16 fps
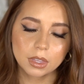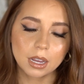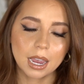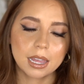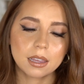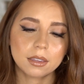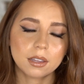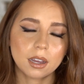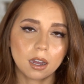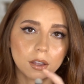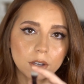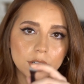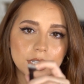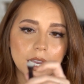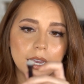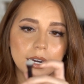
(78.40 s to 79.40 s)
And then the other
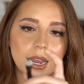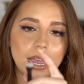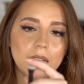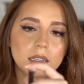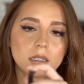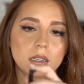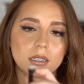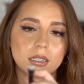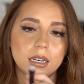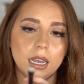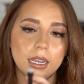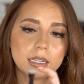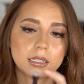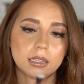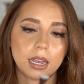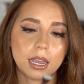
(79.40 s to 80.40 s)
side has this
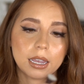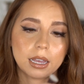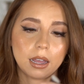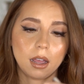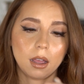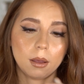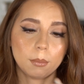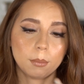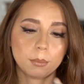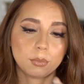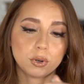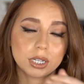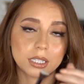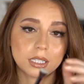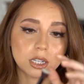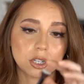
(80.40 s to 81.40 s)
nice like
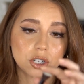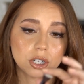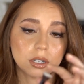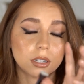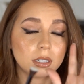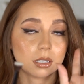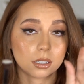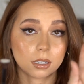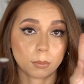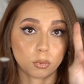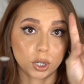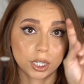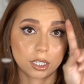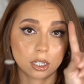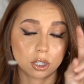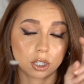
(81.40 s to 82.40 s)
precision, it's the
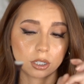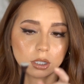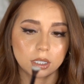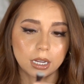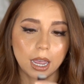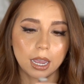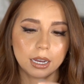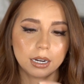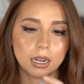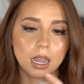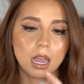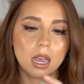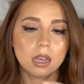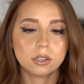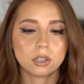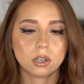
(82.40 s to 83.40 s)
precision side.
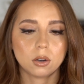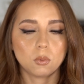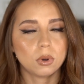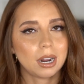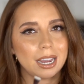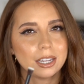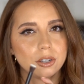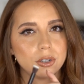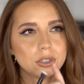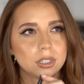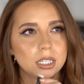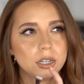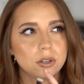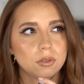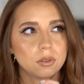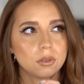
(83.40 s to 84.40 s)
So what I
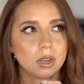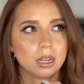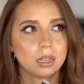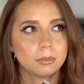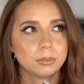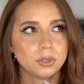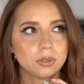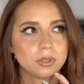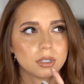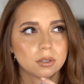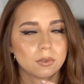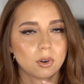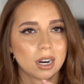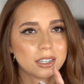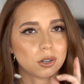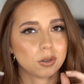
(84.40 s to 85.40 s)
usually use this
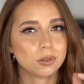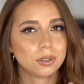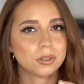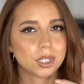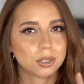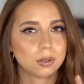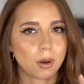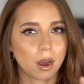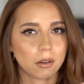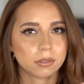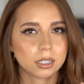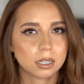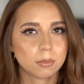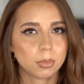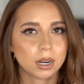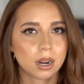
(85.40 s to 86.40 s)
for, I don't use it too
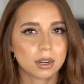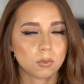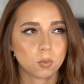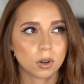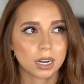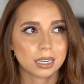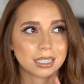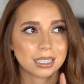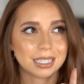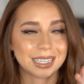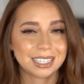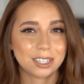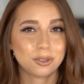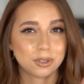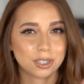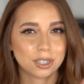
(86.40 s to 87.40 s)
often, but what I did
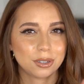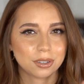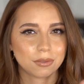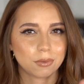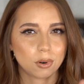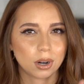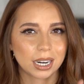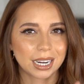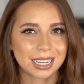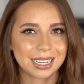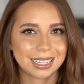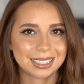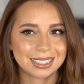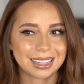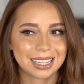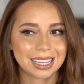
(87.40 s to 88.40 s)
used to use it for
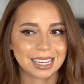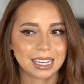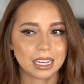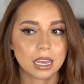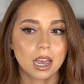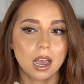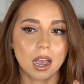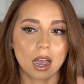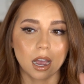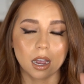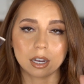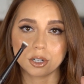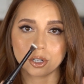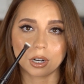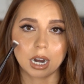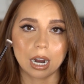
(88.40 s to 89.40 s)
is the
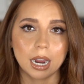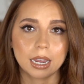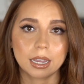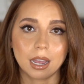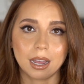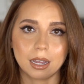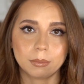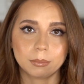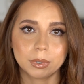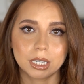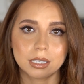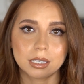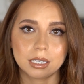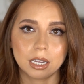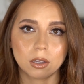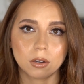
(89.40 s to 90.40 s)
under eye
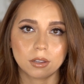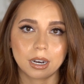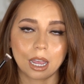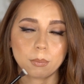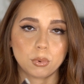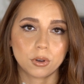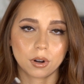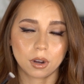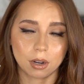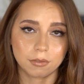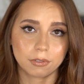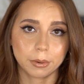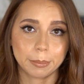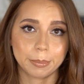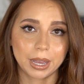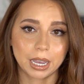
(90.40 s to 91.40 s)
concealer that I put on
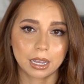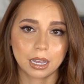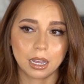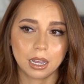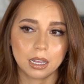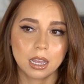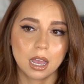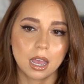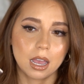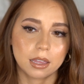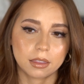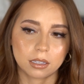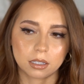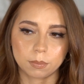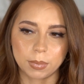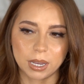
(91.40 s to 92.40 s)
from Becca.
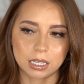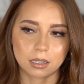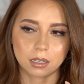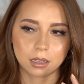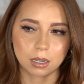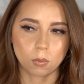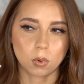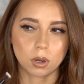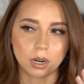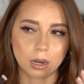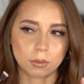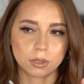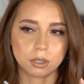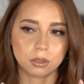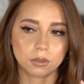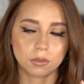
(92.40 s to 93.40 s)
That's basically what I
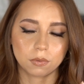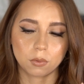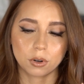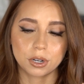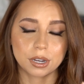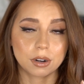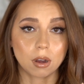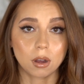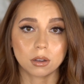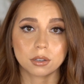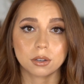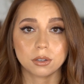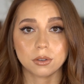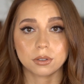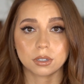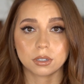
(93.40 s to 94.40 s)
would use it for. You can also
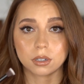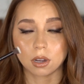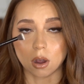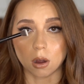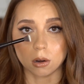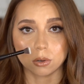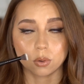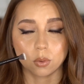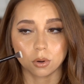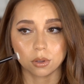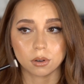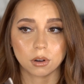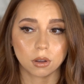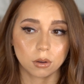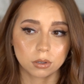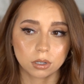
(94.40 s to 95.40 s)
use it to contour the
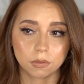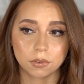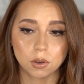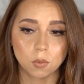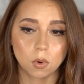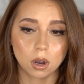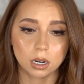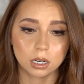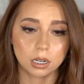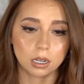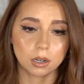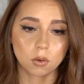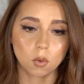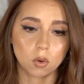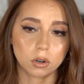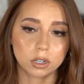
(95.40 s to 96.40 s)
nose if you wanted,
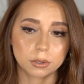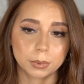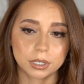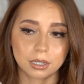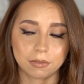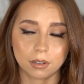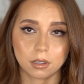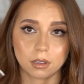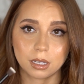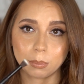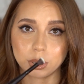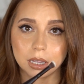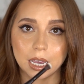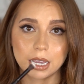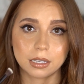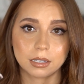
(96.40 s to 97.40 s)
or specifically
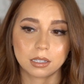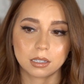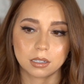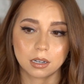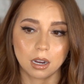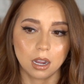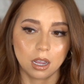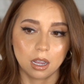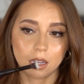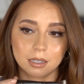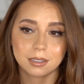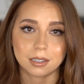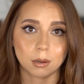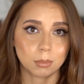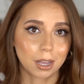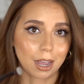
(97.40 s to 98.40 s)
place
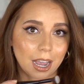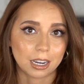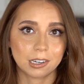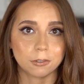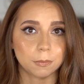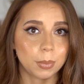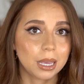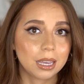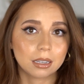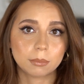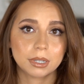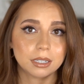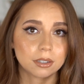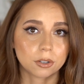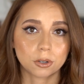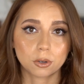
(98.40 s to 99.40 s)
some kind of
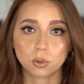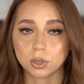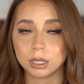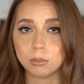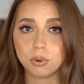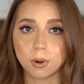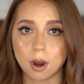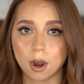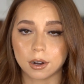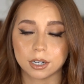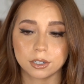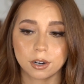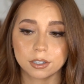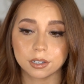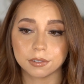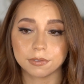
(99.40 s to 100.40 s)
pigment or cream product
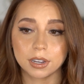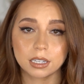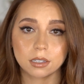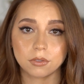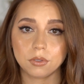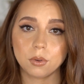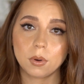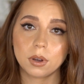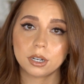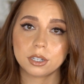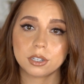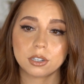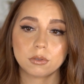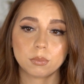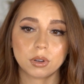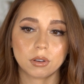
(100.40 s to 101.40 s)
on your face if you wanted
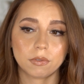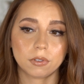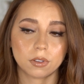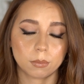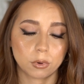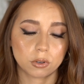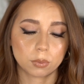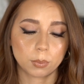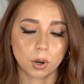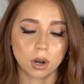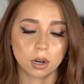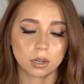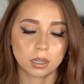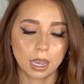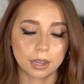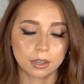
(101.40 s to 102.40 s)
to, but for the most
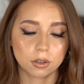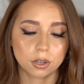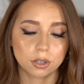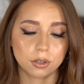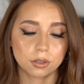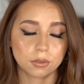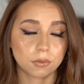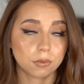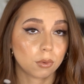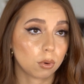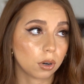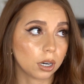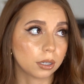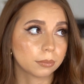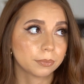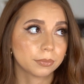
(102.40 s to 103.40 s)
part, yeah, you could use it
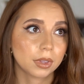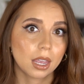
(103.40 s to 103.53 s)
for